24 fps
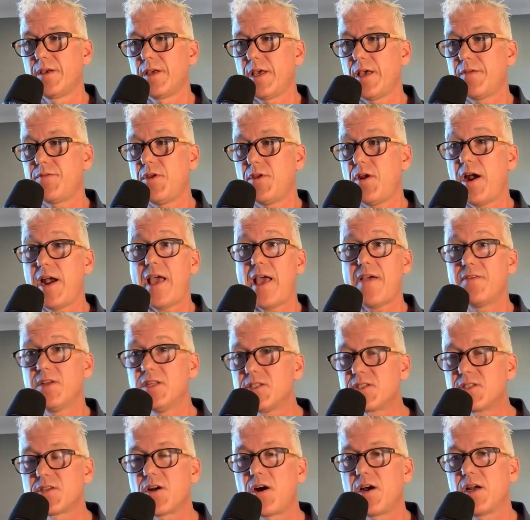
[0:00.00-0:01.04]
If you don't have
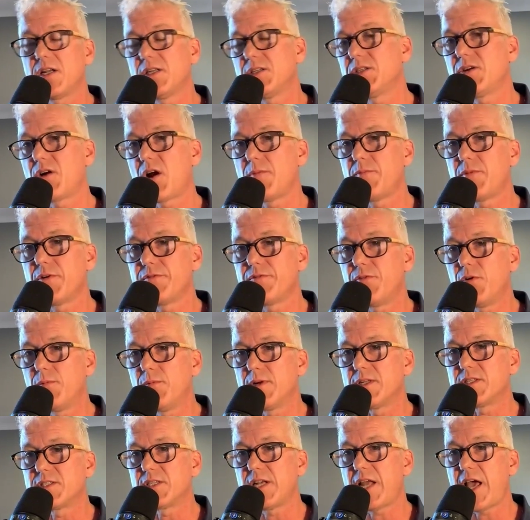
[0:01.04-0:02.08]
insight into your own
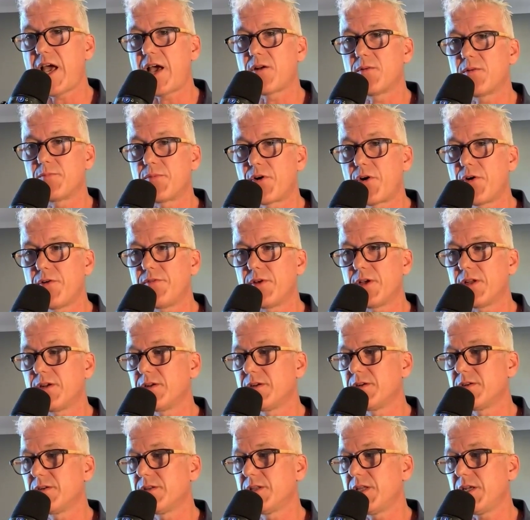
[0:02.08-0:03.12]
performance and how to improve it,
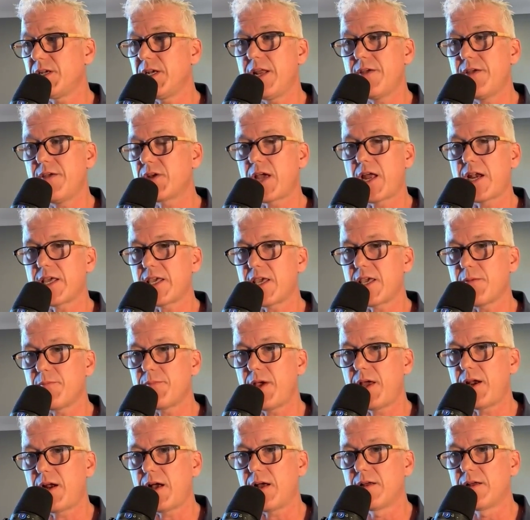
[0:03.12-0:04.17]
then you're never going to get
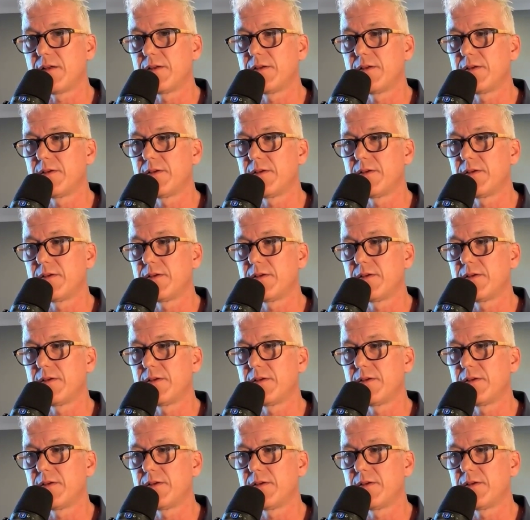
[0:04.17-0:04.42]
better.